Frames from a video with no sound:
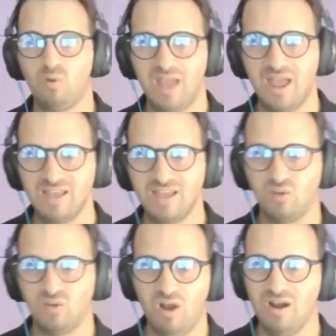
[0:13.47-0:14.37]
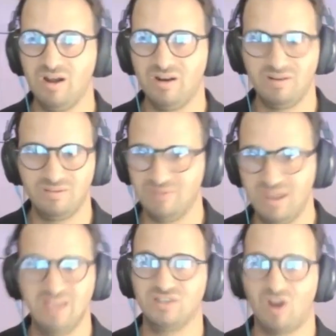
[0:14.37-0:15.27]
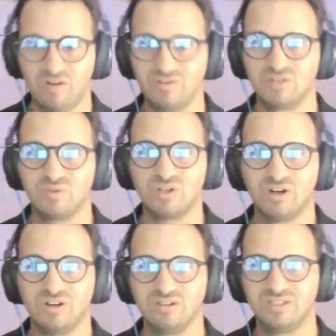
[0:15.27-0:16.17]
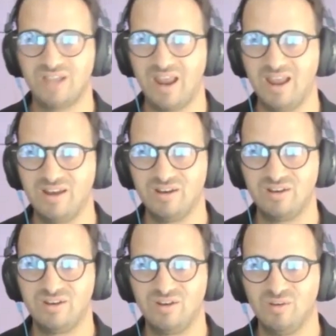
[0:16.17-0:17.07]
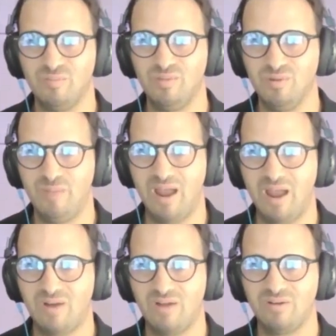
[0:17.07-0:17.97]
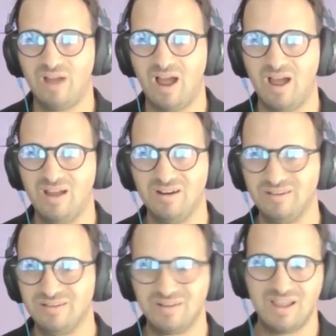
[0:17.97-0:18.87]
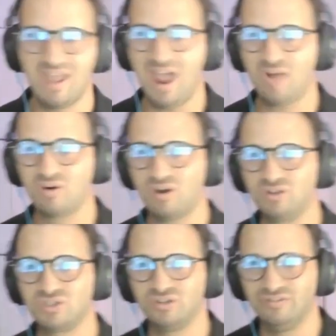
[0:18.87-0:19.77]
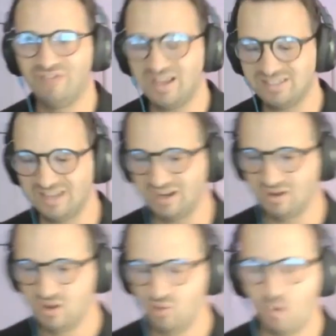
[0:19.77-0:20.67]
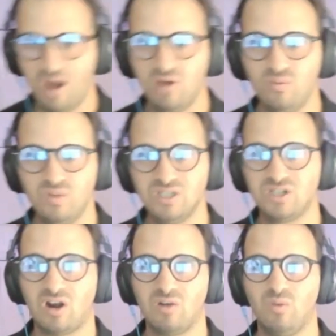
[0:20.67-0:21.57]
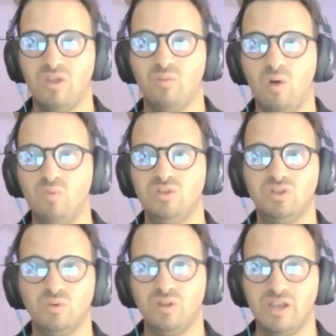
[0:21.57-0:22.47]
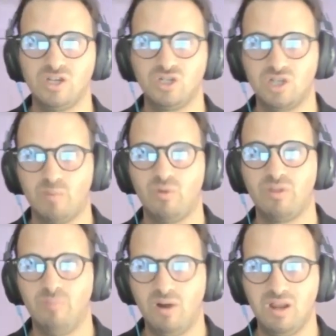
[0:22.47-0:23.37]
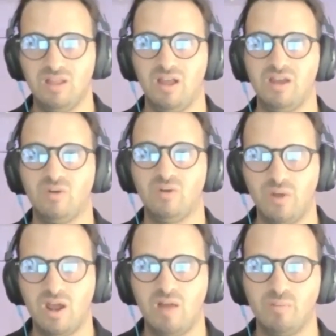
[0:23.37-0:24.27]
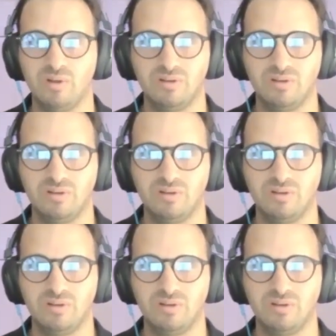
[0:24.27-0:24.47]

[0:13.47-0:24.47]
we get into what is Harvest Returns and your background on agriculture investing, why don't we start with what was your relationship with money like growing up?